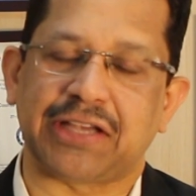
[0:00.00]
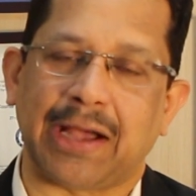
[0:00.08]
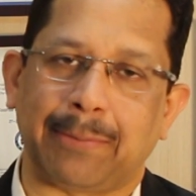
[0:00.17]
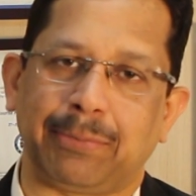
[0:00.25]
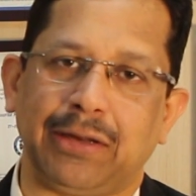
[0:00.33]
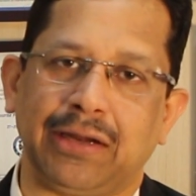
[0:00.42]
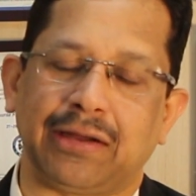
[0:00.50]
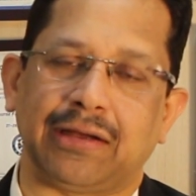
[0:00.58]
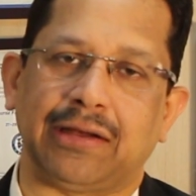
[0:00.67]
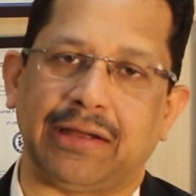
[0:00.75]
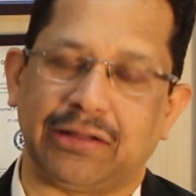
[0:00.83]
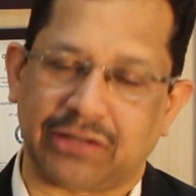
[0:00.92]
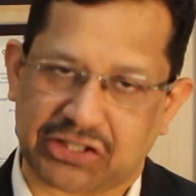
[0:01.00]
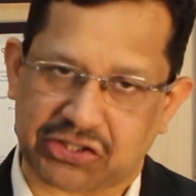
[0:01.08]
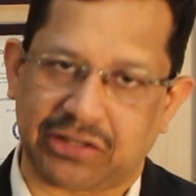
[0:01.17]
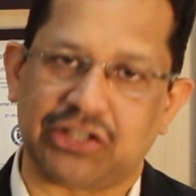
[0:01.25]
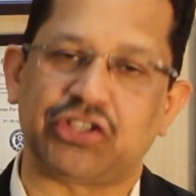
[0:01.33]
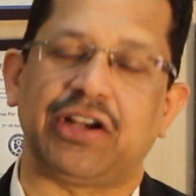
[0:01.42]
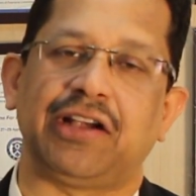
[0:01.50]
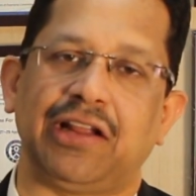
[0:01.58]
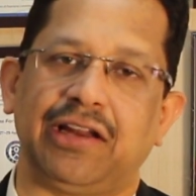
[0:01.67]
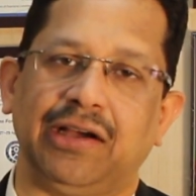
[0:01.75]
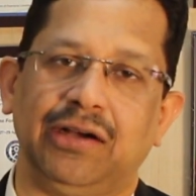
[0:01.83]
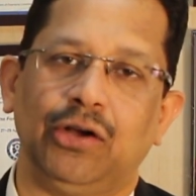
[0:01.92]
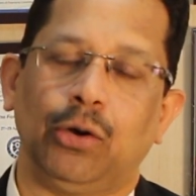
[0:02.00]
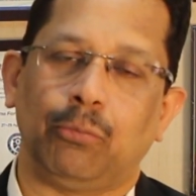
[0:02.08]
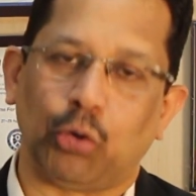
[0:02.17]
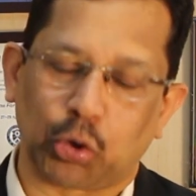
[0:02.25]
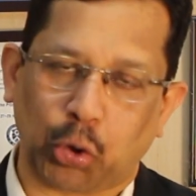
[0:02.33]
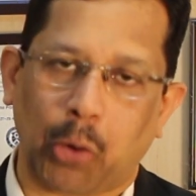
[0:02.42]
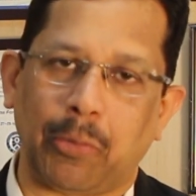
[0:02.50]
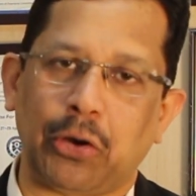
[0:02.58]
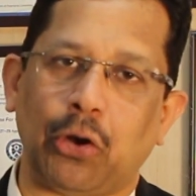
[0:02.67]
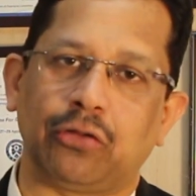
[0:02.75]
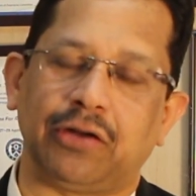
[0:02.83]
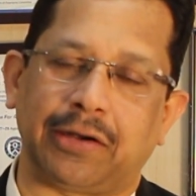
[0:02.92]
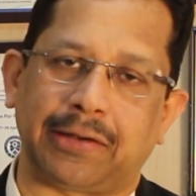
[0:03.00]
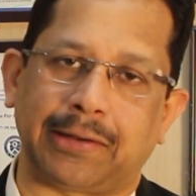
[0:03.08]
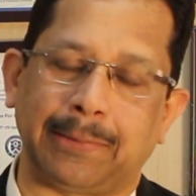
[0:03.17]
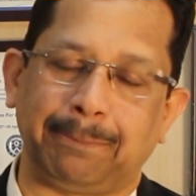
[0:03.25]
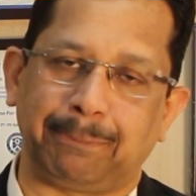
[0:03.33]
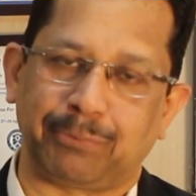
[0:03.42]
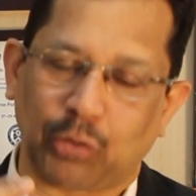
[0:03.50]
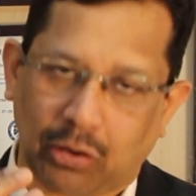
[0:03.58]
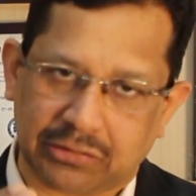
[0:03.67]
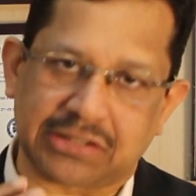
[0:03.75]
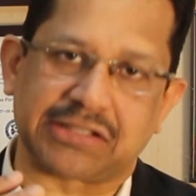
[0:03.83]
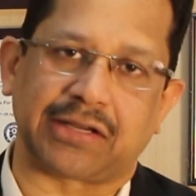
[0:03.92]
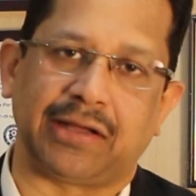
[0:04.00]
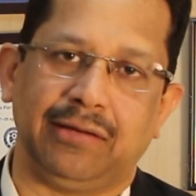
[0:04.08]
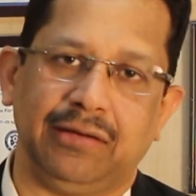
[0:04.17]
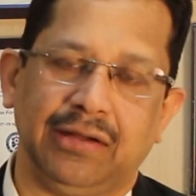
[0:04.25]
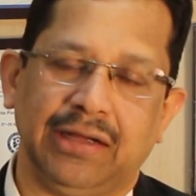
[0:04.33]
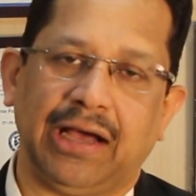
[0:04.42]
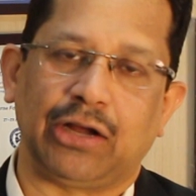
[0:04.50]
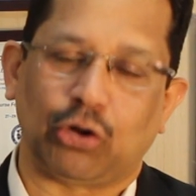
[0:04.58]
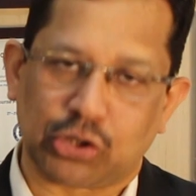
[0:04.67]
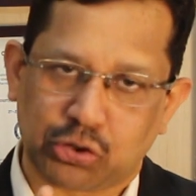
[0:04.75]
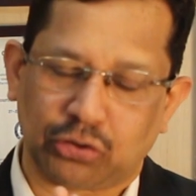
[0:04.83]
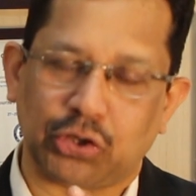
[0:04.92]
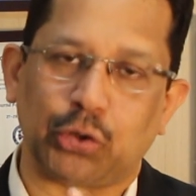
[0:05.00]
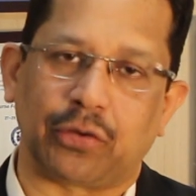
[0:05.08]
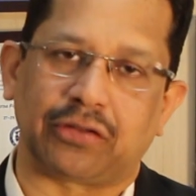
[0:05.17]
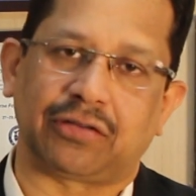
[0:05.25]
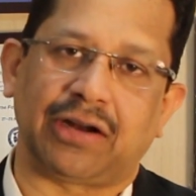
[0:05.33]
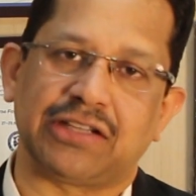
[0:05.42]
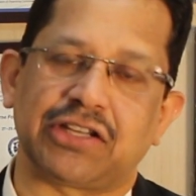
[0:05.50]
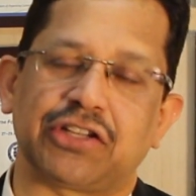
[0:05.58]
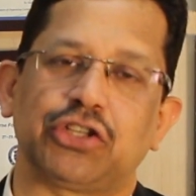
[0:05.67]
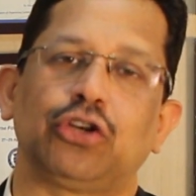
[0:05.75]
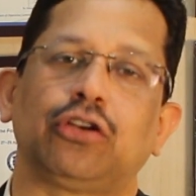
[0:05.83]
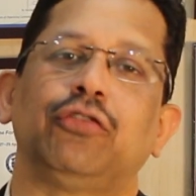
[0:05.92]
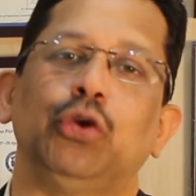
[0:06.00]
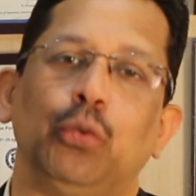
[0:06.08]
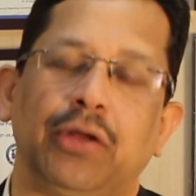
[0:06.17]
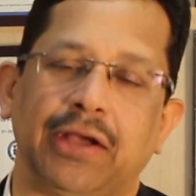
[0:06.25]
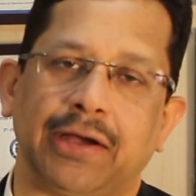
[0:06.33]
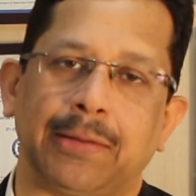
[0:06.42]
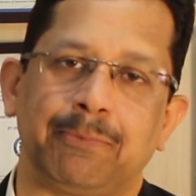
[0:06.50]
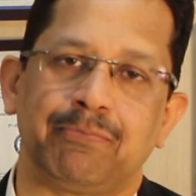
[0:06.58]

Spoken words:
happening in the external genitalia, more commonly on the tip, on the skin, and also on the urethra as a result of UTI.